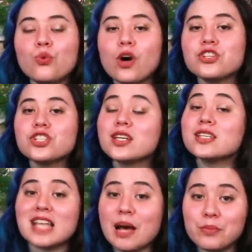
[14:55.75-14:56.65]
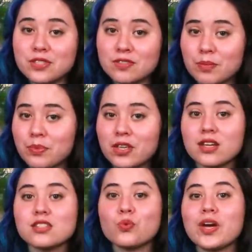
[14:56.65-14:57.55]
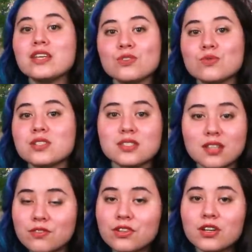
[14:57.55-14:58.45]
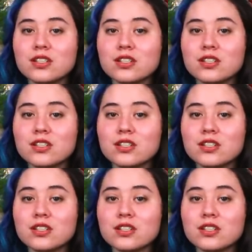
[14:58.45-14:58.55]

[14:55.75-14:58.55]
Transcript: watching examples of something is a way to discover